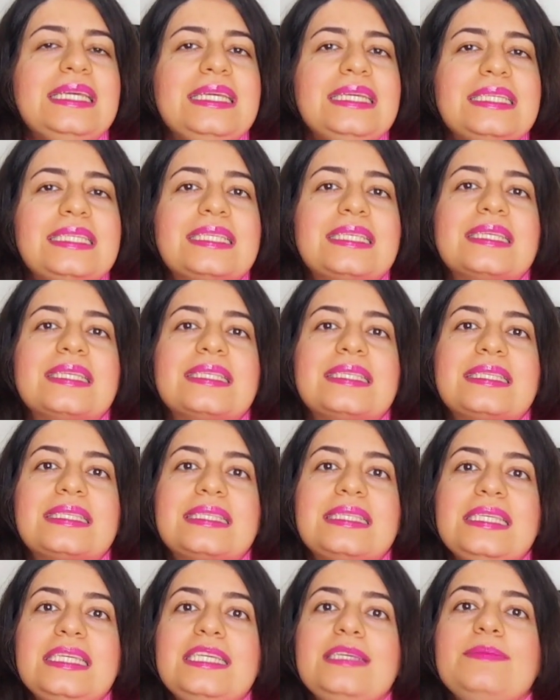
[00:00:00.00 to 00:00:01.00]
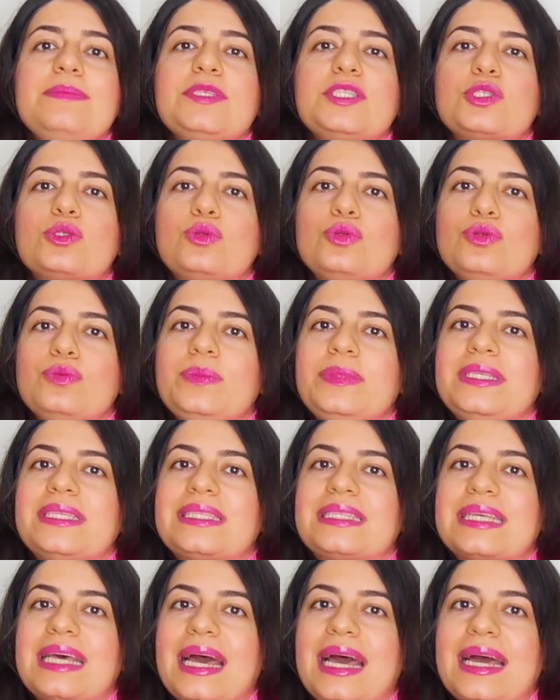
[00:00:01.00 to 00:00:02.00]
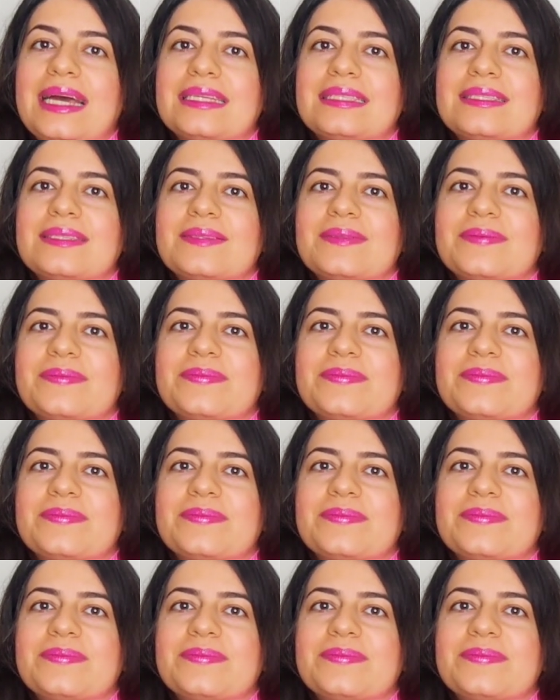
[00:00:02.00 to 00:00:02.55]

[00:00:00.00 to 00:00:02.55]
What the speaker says: it seems to me that,